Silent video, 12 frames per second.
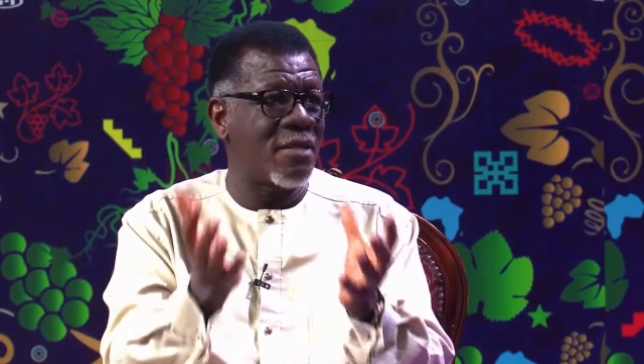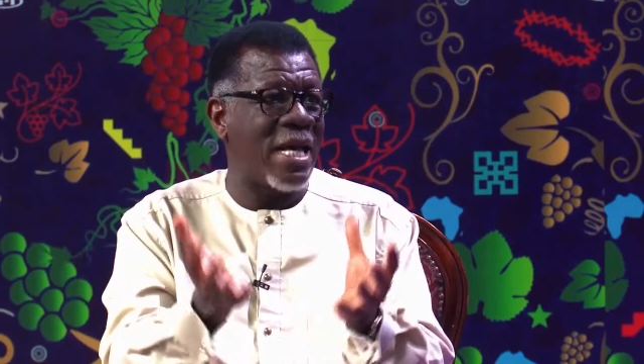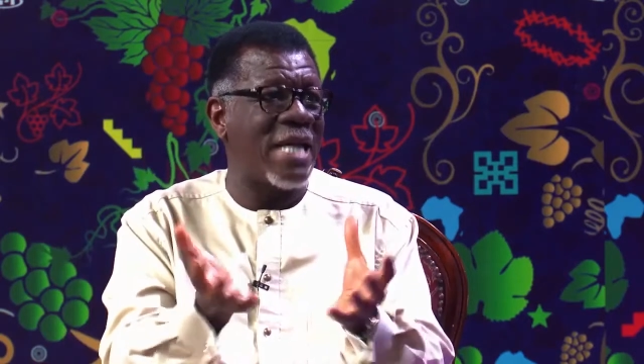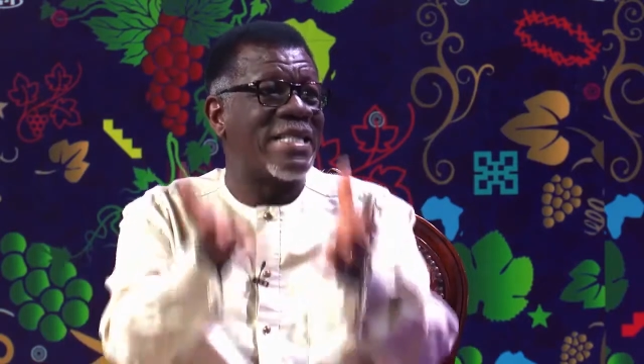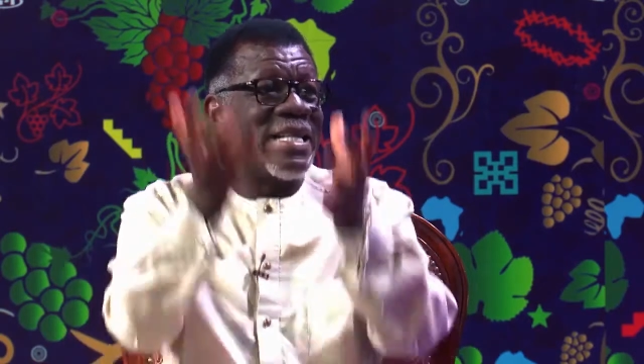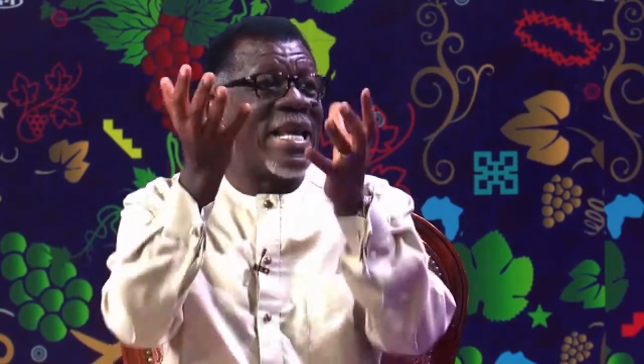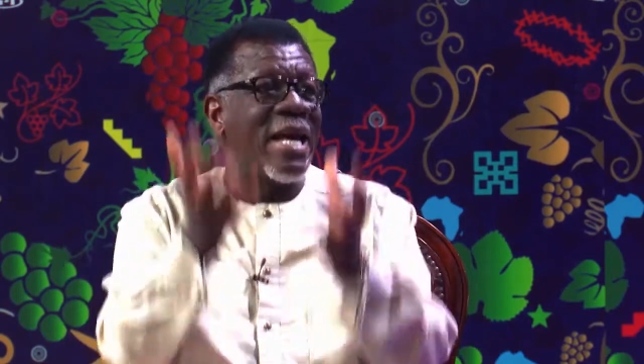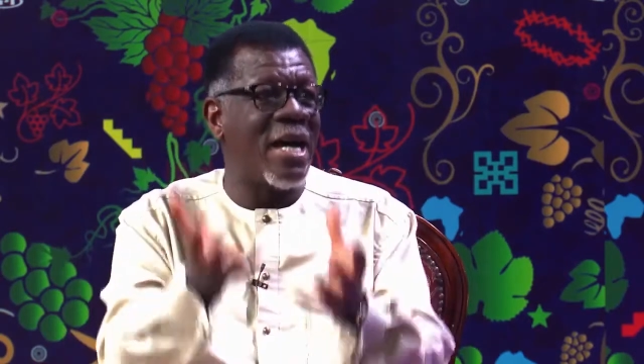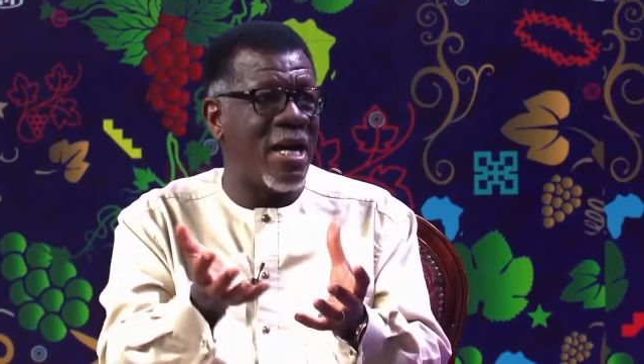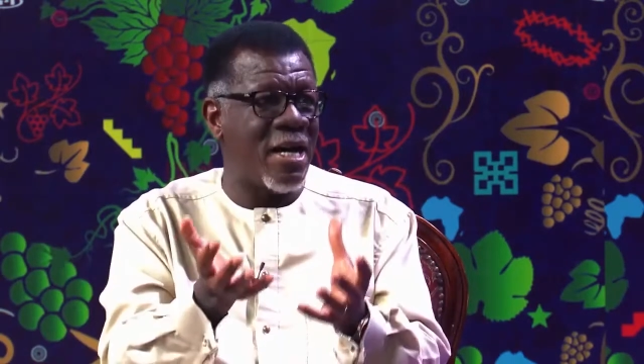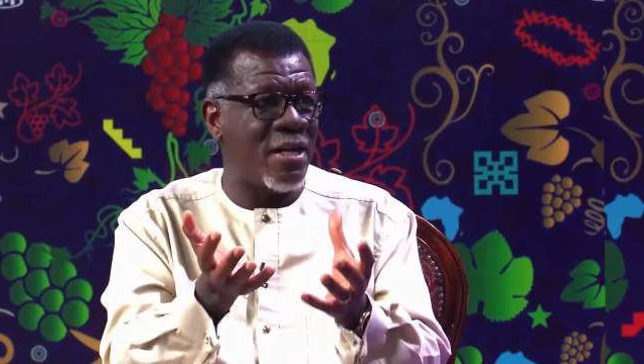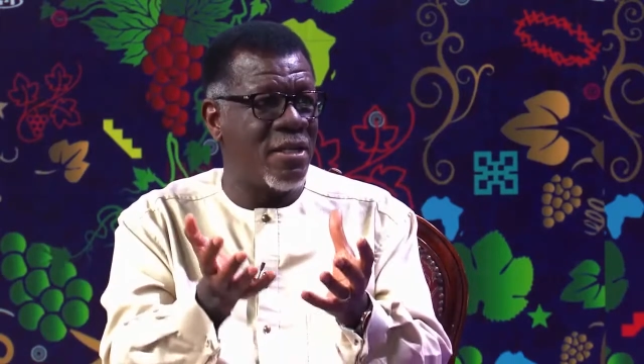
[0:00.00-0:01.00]
as they
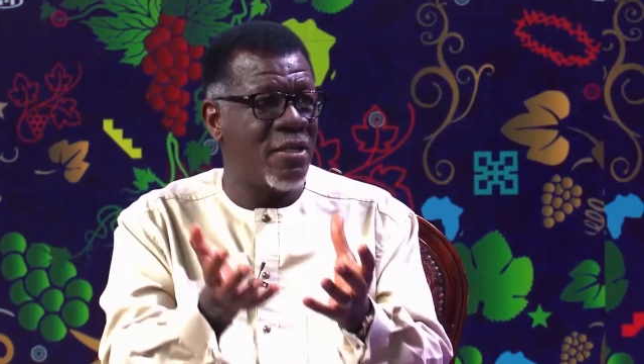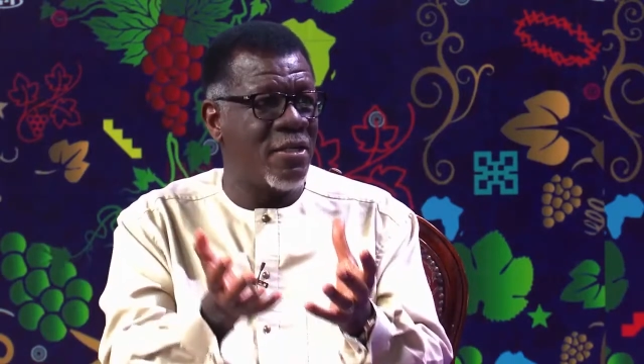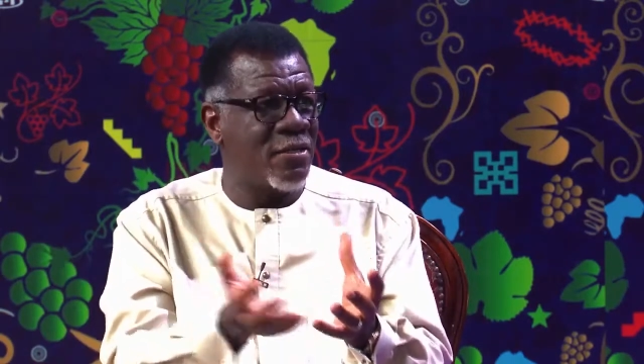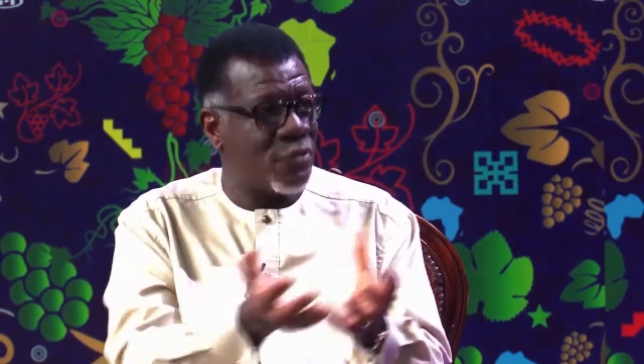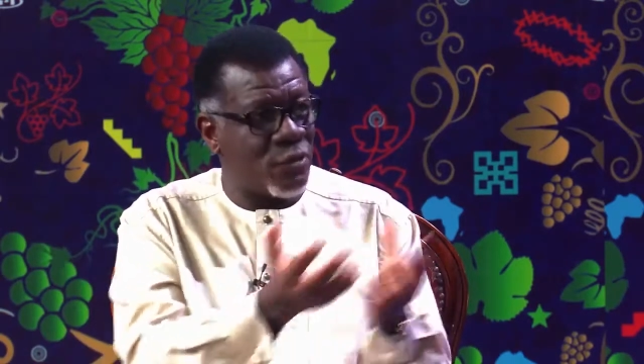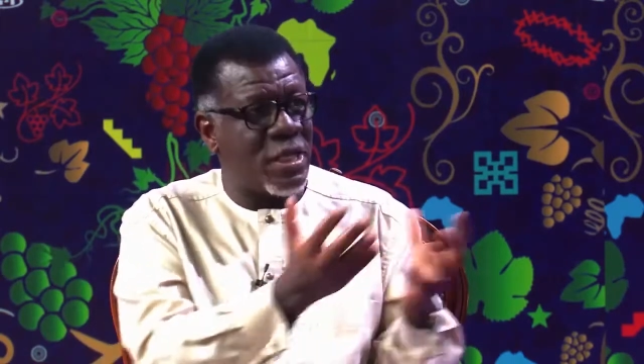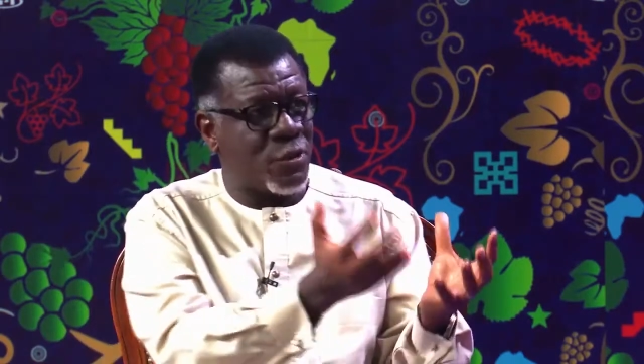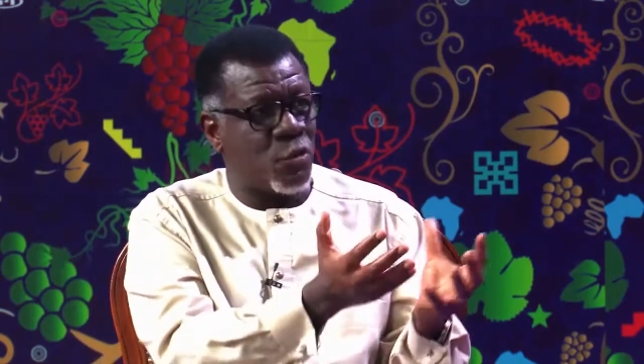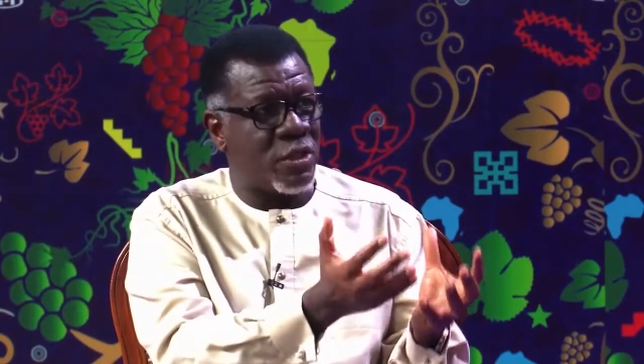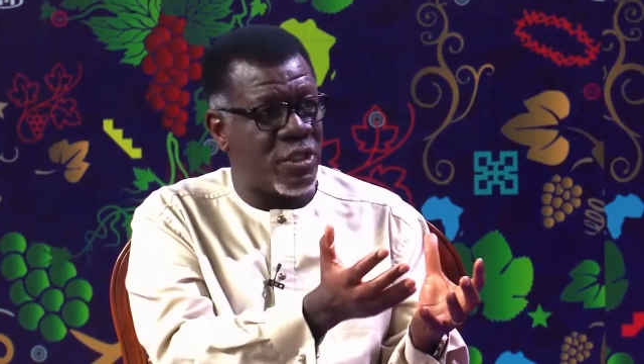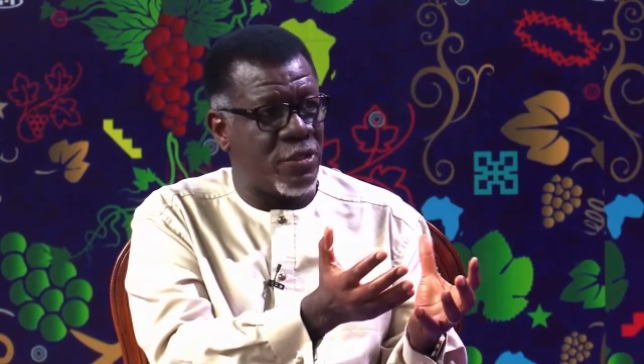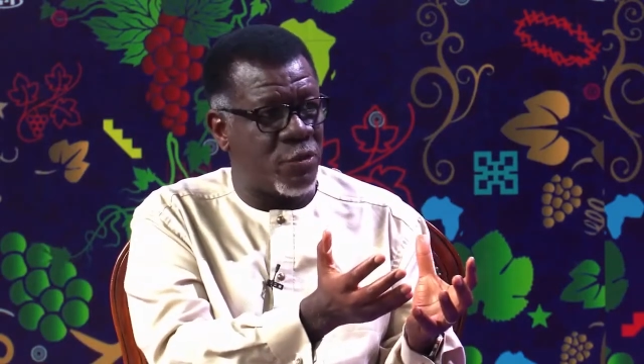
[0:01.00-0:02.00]
are. So that's
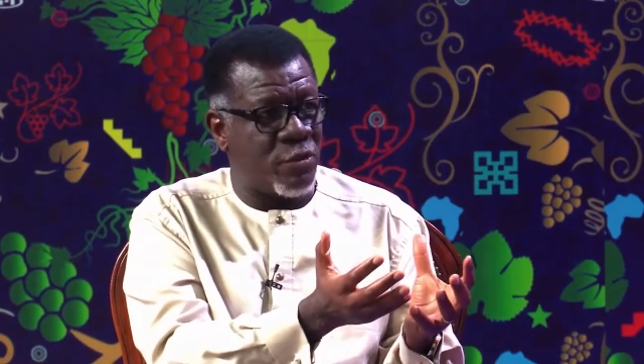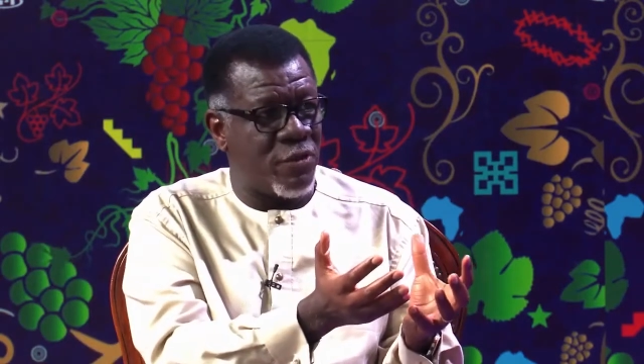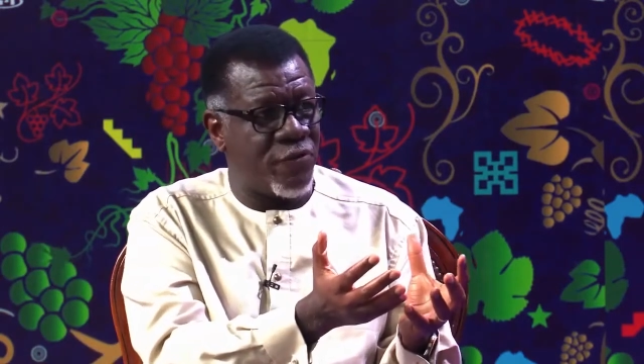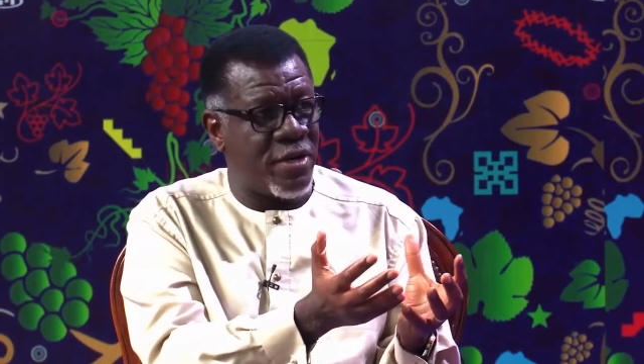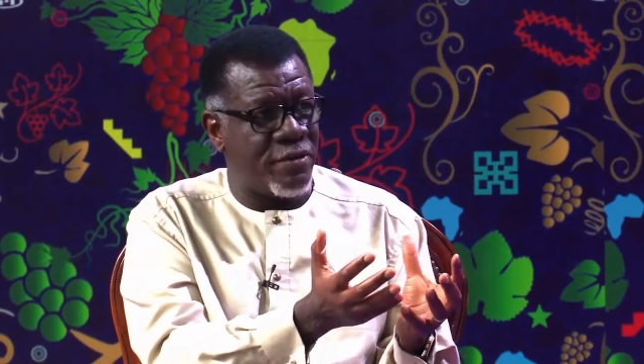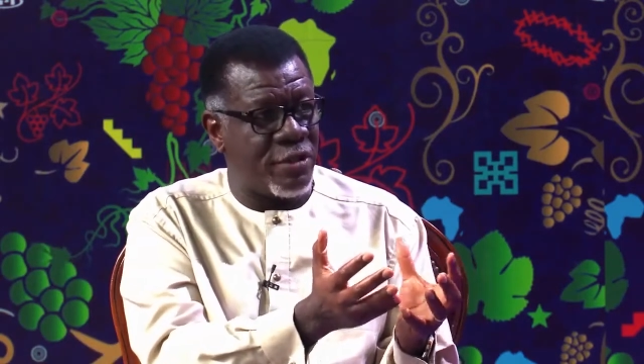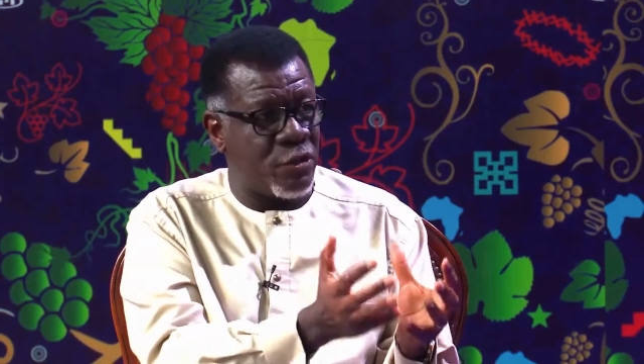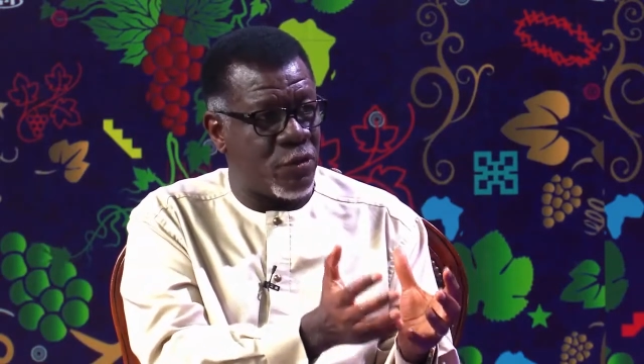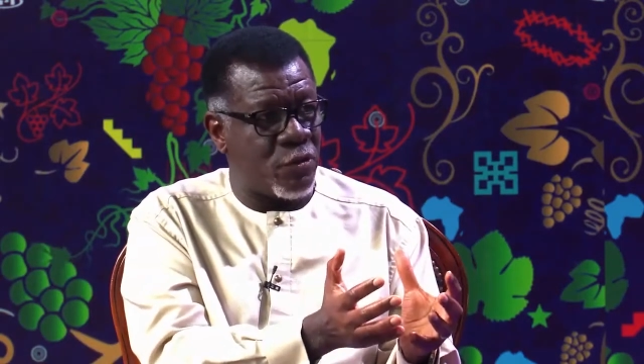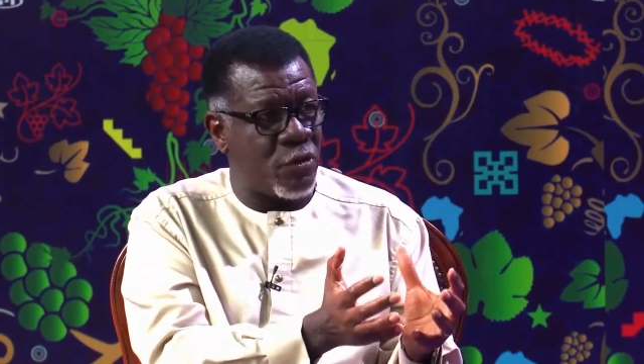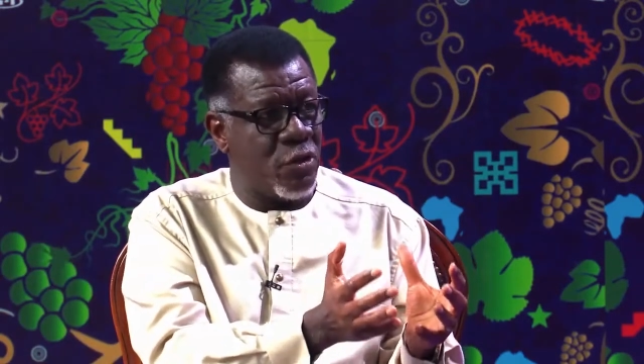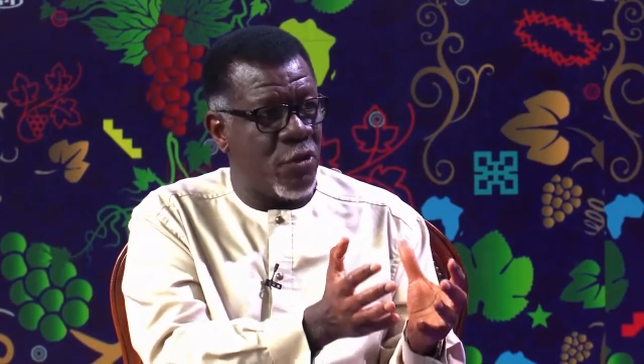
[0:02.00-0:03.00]
what he is referring to.